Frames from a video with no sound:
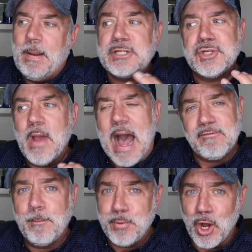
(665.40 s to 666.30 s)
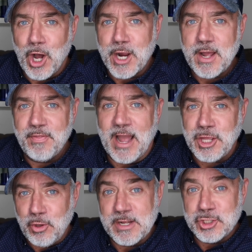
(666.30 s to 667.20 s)
But to have a book
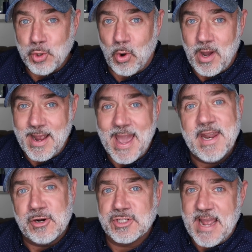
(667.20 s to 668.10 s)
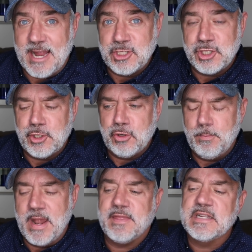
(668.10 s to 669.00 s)
that you enjoy and entertains
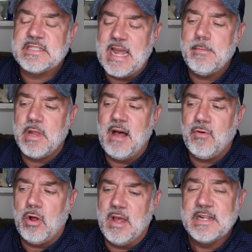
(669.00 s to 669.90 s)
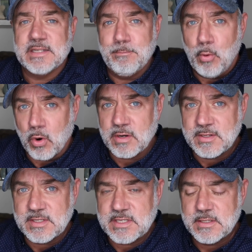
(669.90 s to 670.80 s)
you, but at the same level is
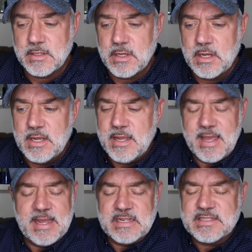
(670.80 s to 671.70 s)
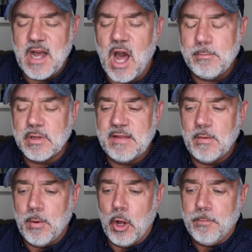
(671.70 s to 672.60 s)
important, is
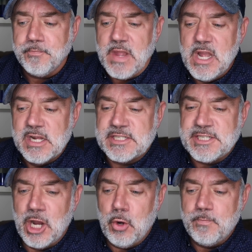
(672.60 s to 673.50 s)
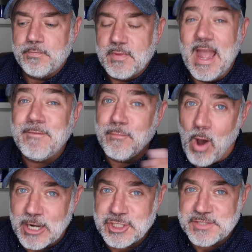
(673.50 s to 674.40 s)
unbelievable. So if you've
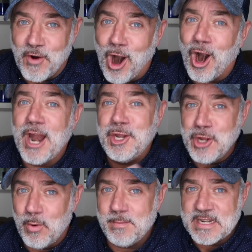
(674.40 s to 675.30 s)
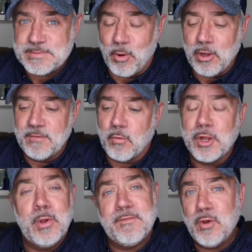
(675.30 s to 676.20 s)
watched this far and you don't want me to spoil it
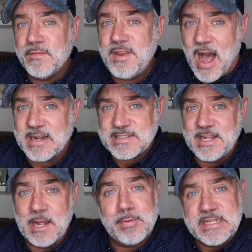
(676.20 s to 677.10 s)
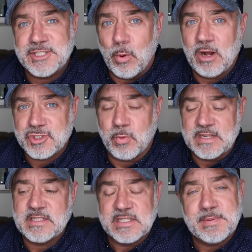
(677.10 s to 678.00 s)
for you, if you have not seen it, please don't watch the
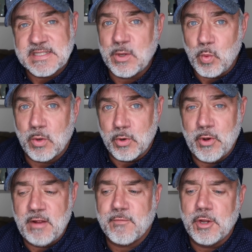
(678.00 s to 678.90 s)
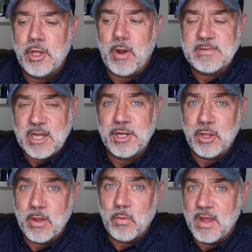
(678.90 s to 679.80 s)
rest of this because it will ruin it for you. I'm telling
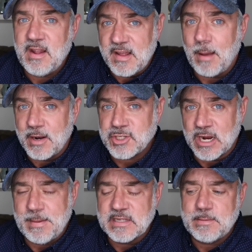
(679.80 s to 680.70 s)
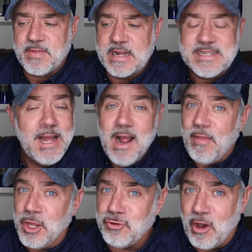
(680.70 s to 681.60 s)
you, I'm going to talk about some things
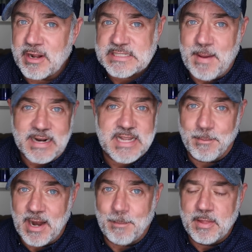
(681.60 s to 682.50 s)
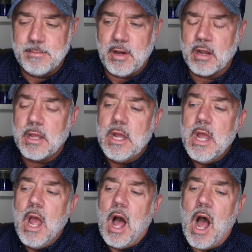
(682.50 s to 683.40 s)
that you don't expect coming up in the book.
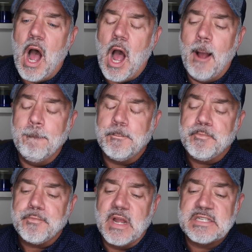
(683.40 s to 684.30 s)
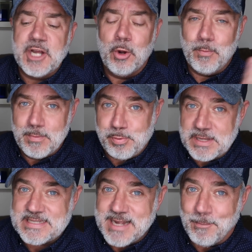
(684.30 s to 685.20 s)
So
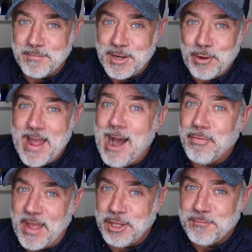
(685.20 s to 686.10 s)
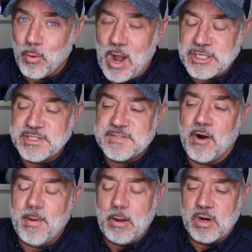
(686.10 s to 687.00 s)
please stop the video now. Thank you for watching this
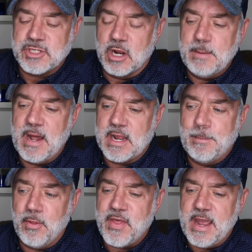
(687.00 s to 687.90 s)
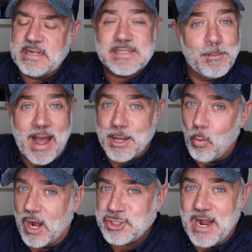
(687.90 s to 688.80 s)
far, but I want to talk about a couple things. Come back
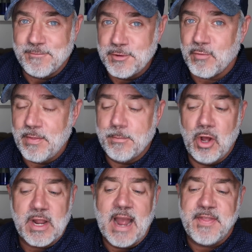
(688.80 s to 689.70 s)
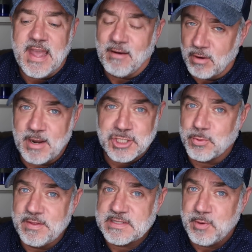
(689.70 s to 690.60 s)
and watch it after you've read the book. I think everybody
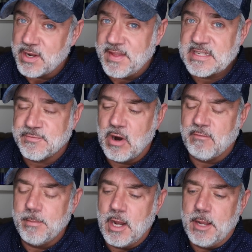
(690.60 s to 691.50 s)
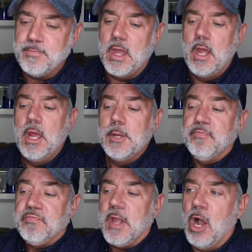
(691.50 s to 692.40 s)
should read this book. I think it's for everybody.
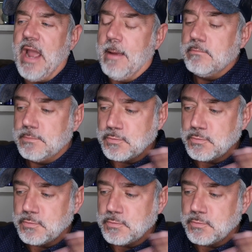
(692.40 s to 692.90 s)
Okay.